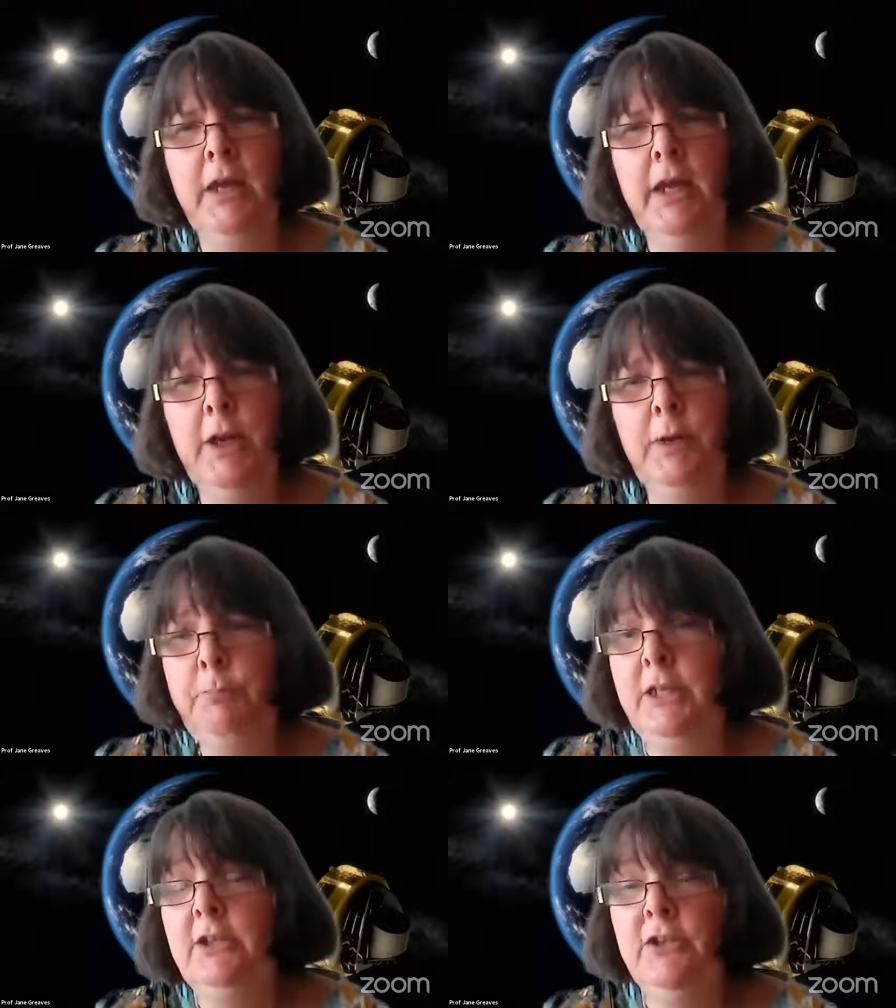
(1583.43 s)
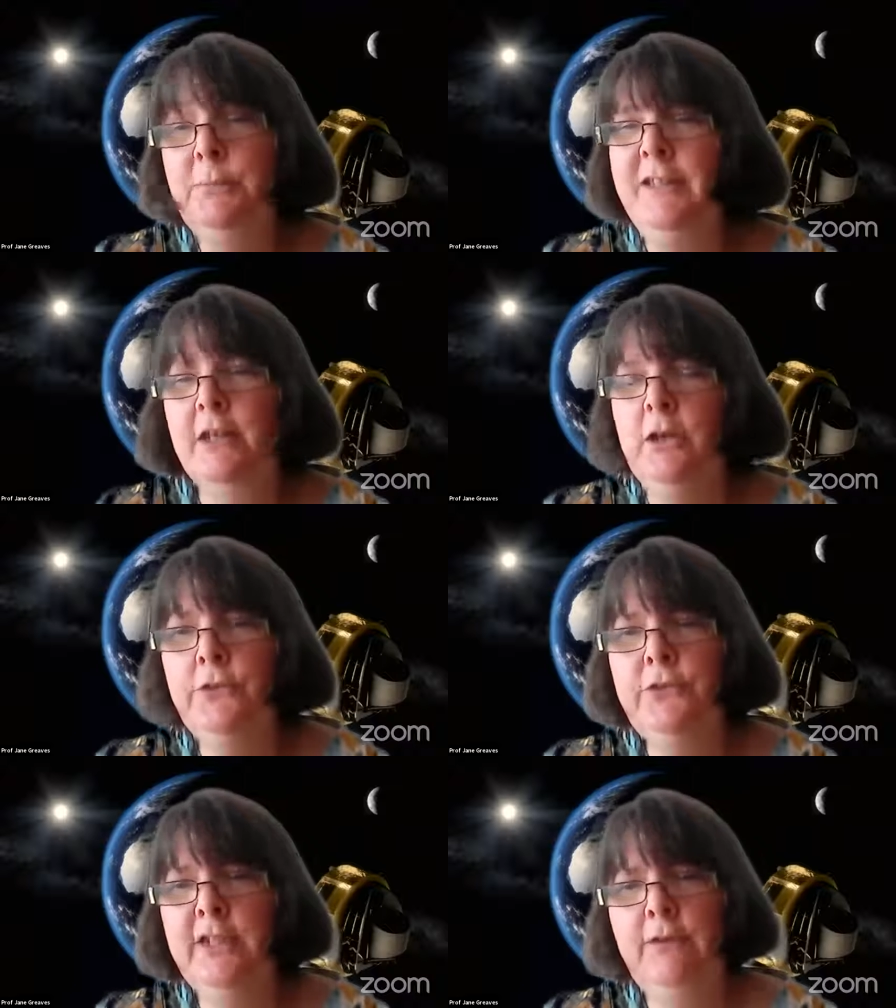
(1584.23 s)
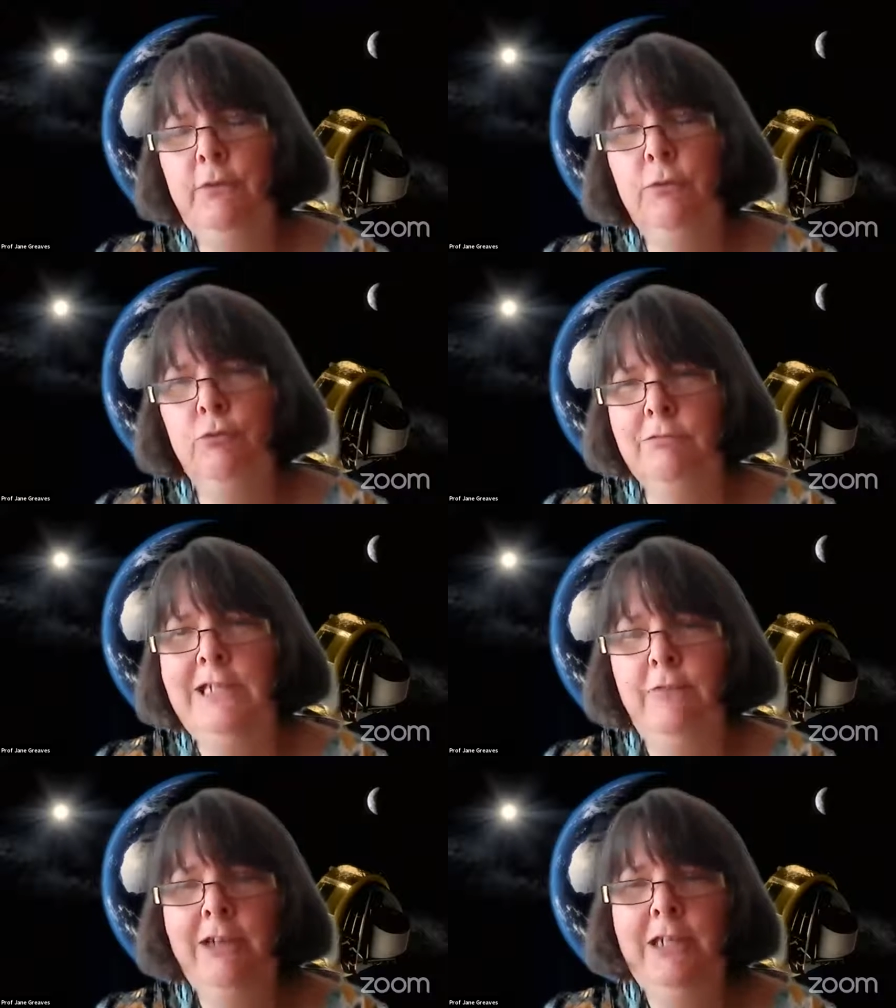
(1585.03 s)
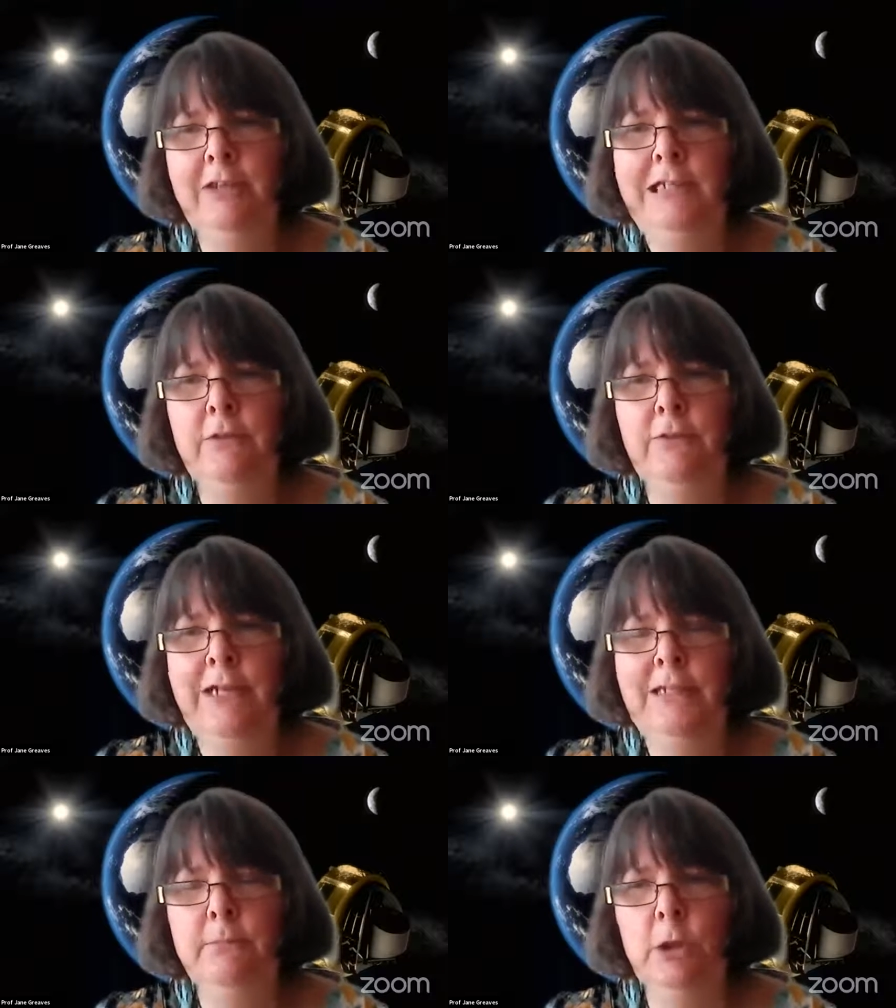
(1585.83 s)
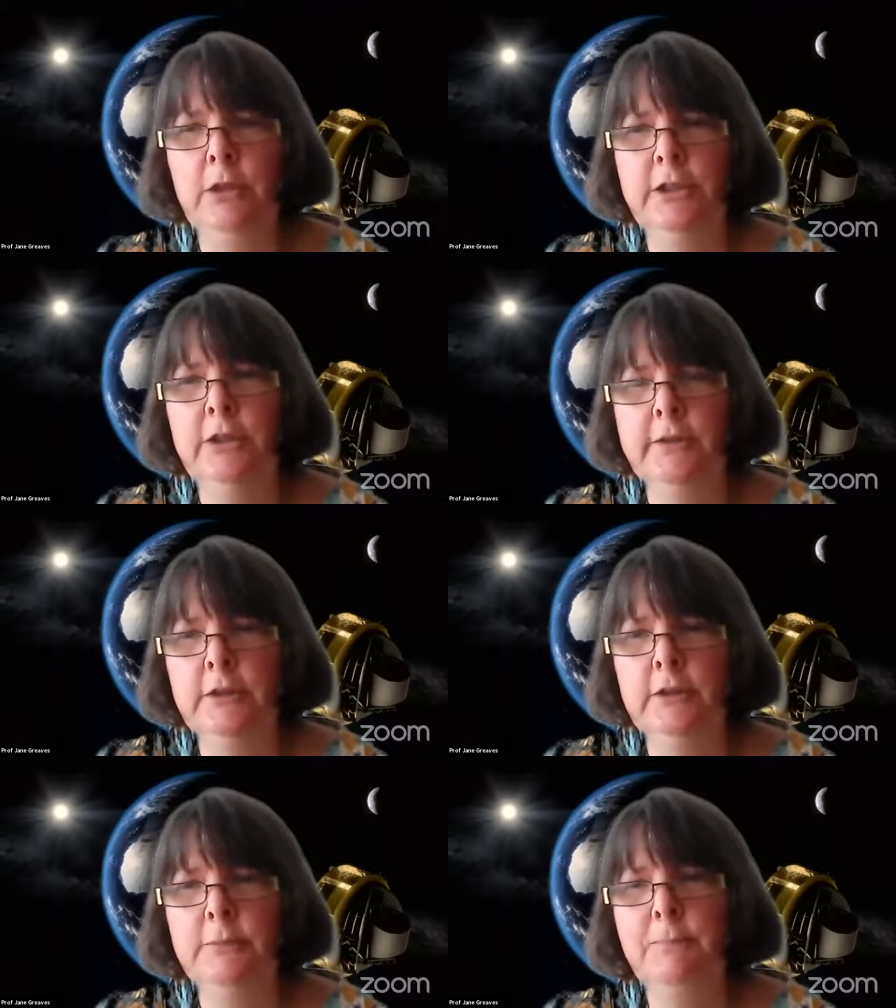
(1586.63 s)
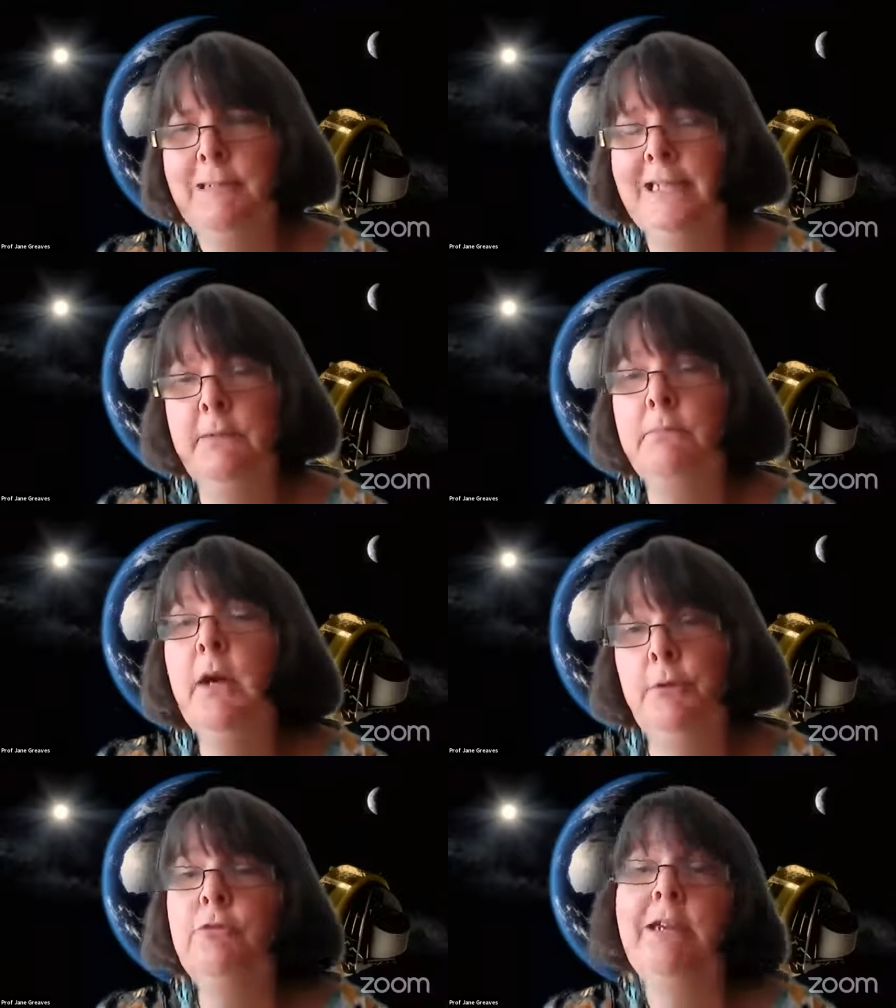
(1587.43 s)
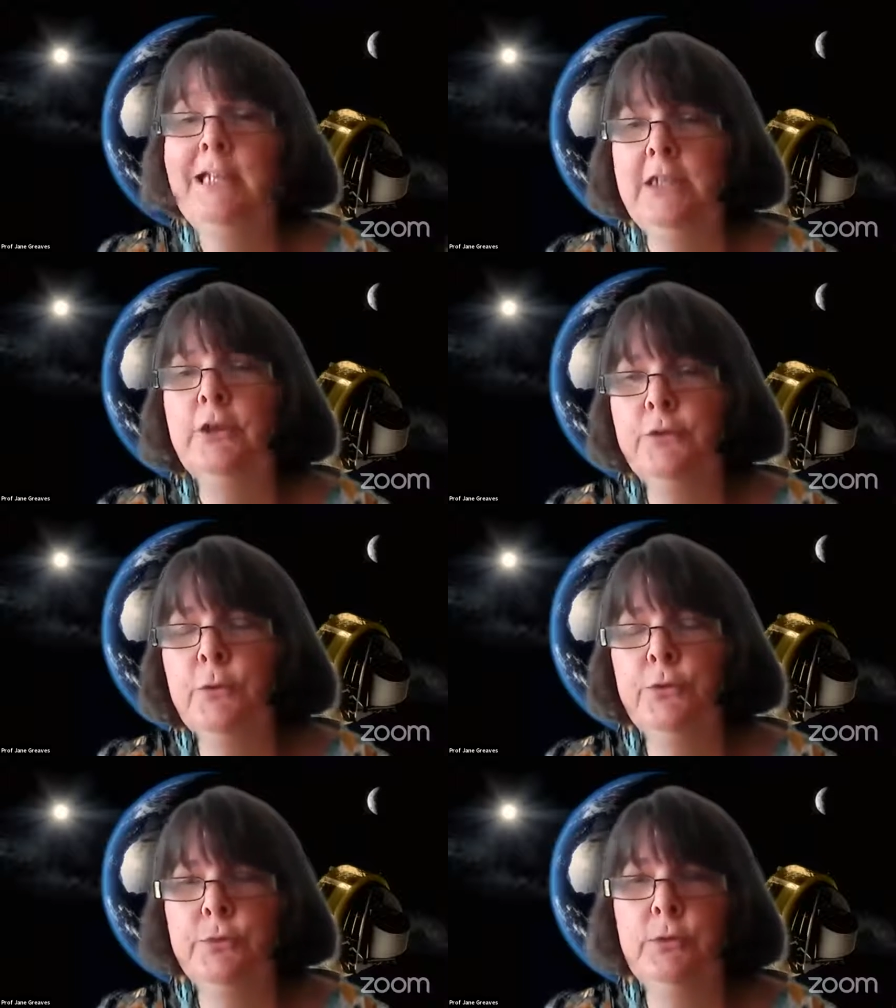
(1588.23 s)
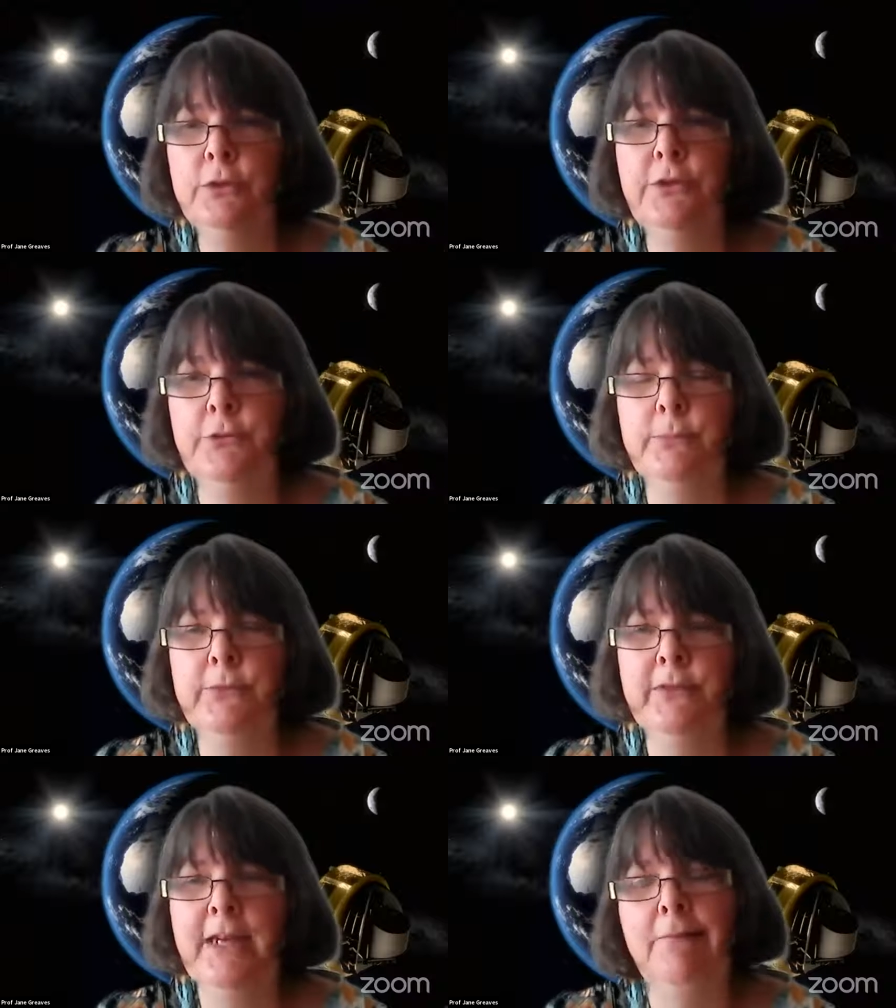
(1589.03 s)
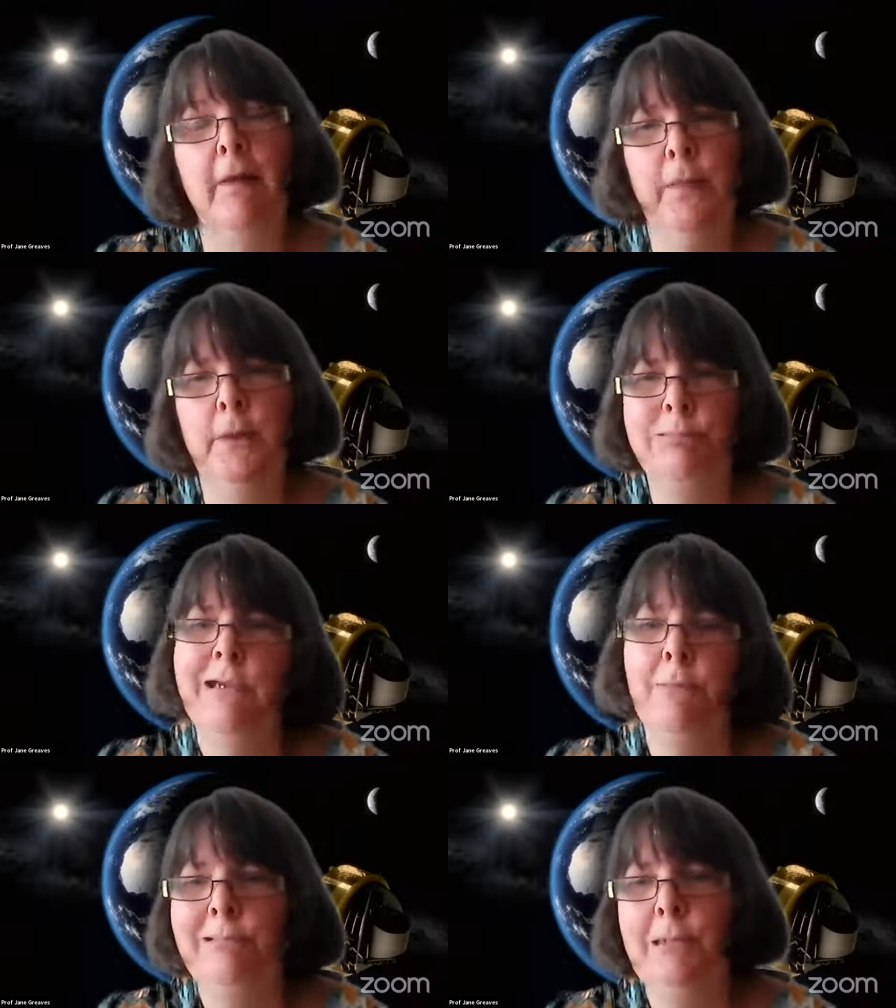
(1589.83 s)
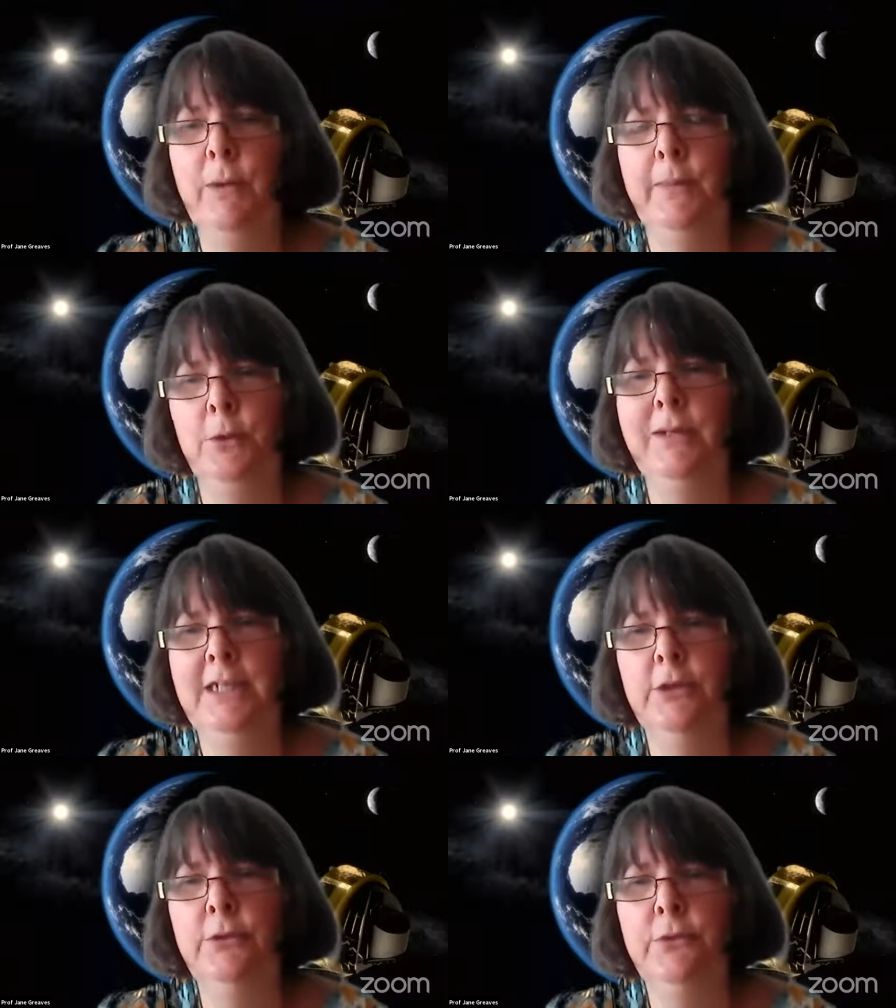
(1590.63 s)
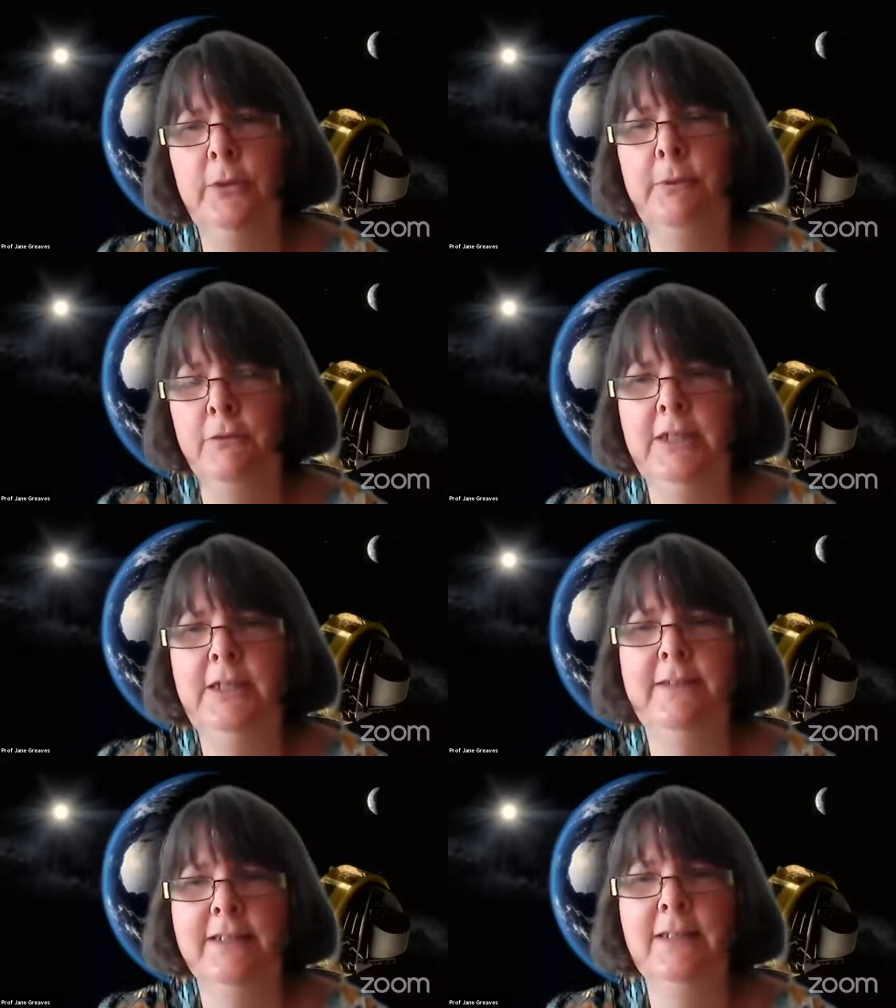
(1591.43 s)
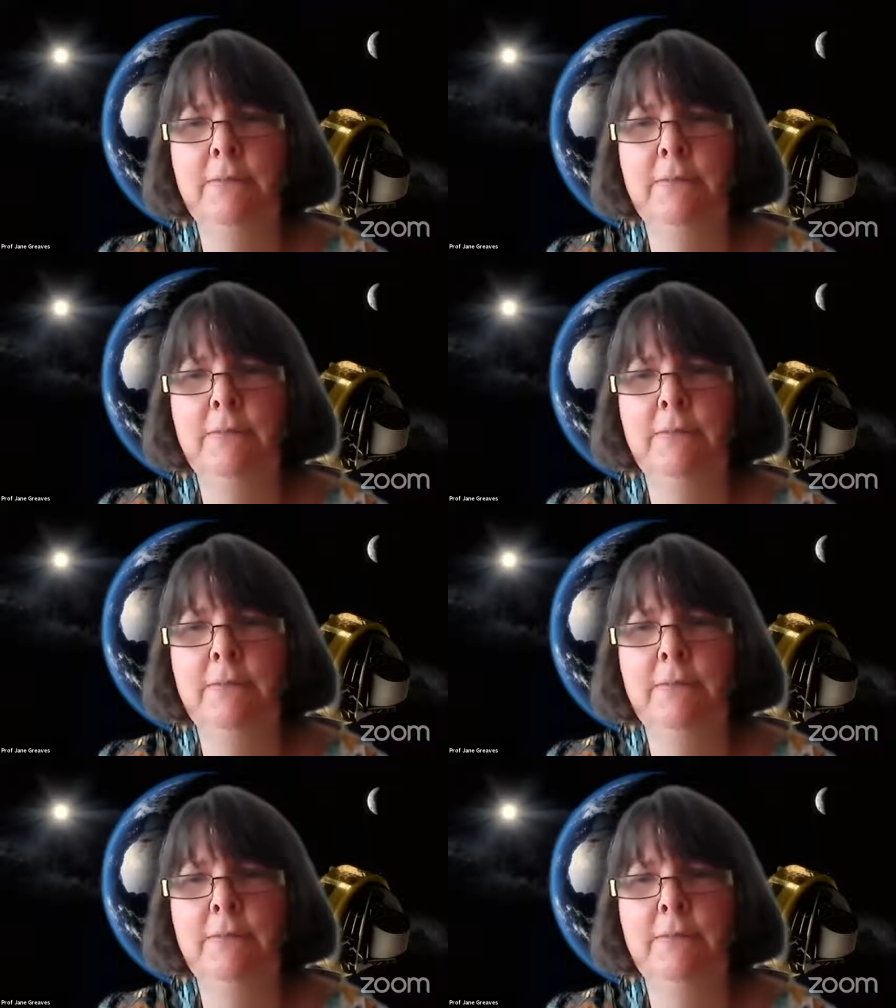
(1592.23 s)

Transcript: But it does mean that arsenic, if it was really readily available on another planet, might be really useful to organisms there rather than the primary one that we use above it in the